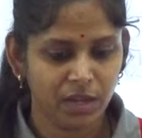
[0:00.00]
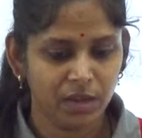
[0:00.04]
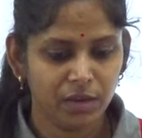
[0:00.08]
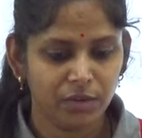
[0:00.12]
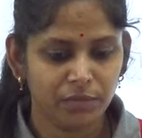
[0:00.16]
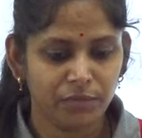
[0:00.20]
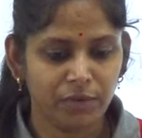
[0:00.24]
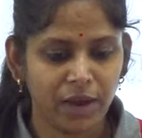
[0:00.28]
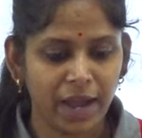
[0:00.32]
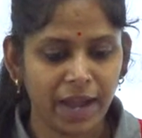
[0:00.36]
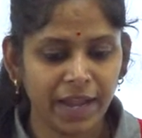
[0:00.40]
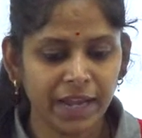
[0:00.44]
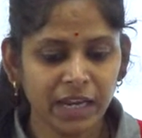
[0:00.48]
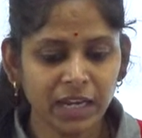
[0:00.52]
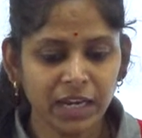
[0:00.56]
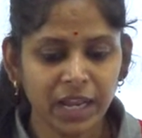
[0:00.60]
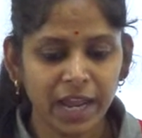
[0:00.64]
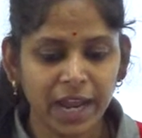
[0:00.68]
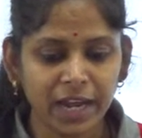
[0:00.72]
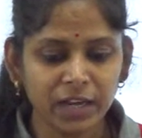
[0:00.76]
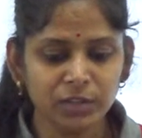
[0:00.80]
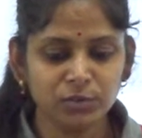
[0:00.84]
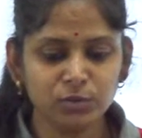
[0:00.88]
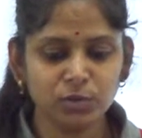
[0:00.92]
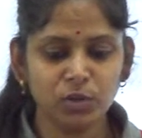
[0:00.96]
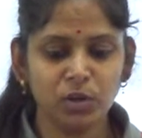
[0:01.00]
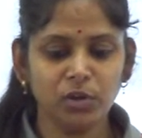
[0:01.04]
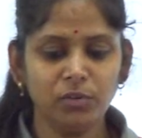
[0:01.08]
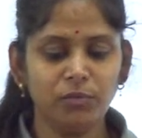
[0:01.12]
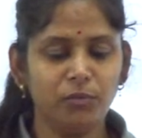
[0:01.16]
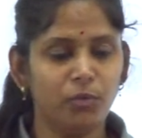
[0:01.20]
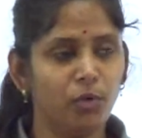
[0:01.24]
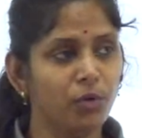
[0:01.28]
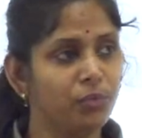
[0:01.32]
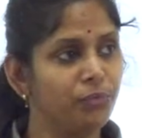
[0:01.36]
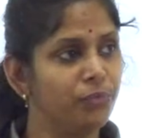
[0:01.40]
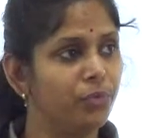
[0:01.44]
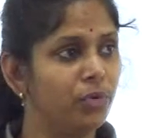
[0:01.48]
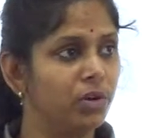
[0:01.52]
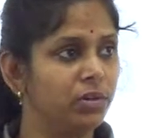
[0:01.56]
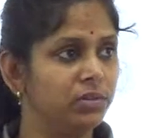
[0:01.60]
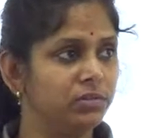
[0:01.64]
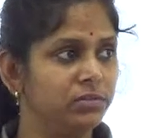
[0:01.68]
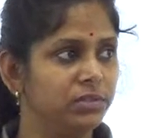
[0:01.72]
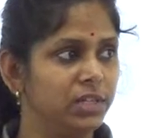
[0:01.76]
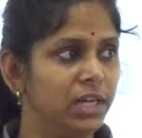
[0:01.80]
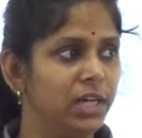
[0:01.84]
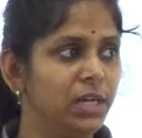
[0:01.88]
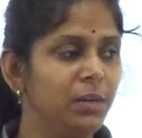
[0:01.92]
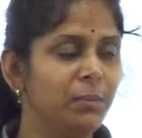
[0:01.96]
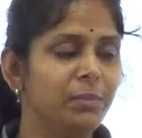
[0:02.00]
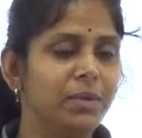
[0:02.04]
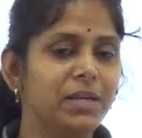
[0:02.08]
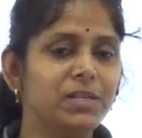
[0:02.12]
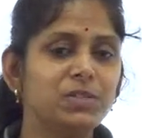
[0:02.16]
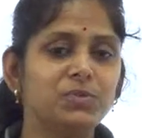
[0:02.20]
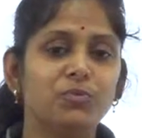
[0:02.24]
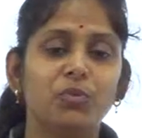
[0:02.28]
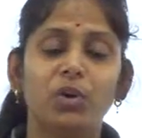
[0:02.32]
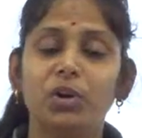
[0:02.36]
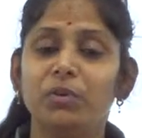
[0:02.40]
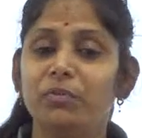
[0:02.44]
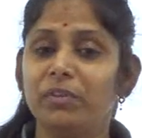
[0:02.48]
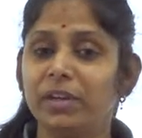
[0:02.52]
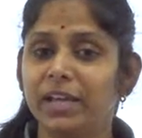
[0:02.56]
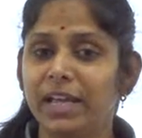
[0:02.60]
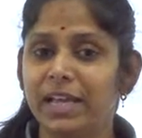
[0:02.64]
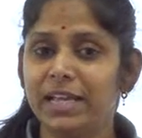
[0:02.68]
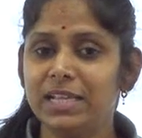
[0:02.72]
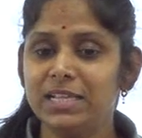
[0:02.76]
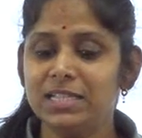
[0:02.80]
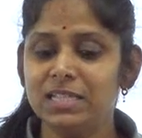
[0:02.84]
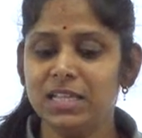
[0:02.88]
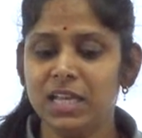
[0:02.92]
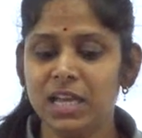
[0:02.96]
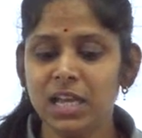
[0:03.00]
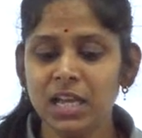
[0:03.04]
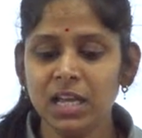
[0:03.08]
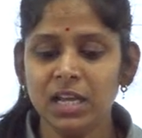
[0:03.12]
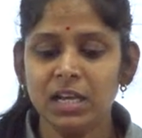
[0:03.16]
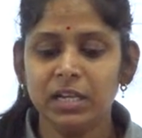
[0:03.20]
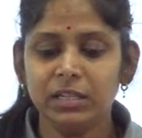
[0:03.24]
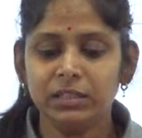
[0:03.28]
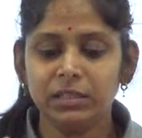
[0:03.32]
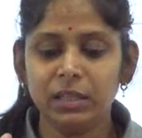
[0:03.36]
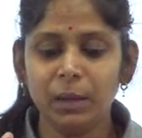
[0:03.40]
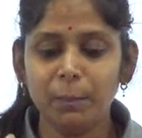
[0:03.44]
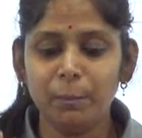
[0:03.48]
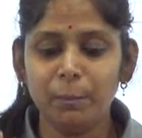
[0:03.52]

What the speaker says: While, and so it means what we can say, the